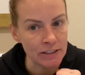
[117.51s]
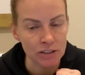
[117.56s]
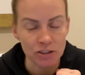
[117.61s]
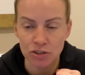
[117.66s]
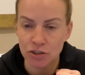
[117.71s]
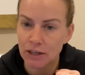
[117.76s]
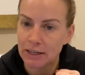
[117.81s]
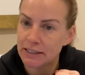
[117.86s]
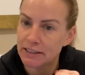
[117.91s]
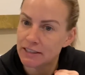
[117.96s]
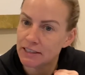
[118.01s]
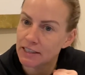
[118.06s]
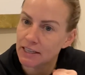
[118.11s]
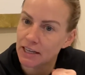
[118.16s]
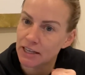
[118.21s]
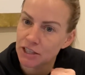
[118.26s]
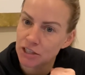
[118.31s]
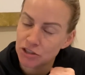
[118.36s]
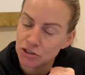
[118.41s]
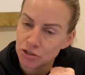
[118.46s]
Is there anything
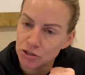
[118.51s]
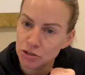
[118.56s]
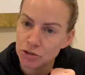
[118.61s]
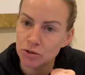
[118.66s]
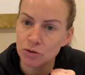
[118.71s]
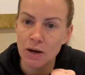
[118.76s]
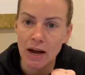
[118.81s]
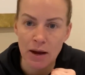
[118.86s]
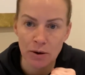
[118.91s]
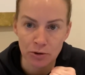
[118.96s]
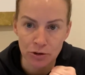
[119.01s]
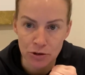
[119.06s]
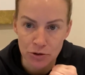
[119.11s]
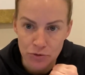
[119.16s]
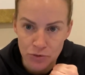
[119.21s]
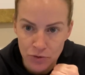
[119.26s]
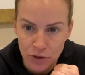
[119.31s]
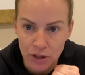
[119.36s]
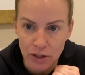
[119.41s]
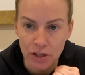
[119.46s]
I could do? How are you
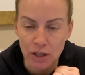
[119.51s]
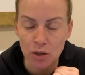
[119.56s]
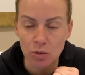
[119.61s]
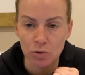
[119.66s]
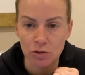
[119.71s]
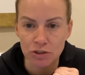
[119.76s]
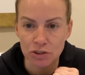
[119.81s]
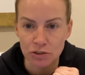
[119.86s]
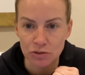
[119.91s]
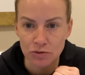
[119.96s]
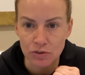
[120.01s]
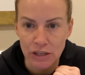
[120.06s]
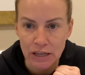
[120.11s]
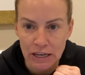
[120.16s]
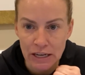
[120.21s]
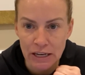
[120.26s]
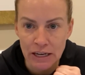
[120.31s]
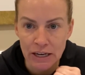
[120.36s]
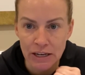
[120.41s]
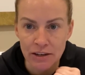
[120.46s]
feeling? What do you
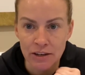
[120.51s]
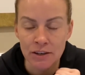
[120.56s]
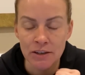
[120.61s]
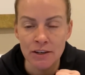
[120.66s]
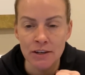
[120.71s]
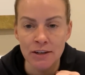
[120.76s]
need?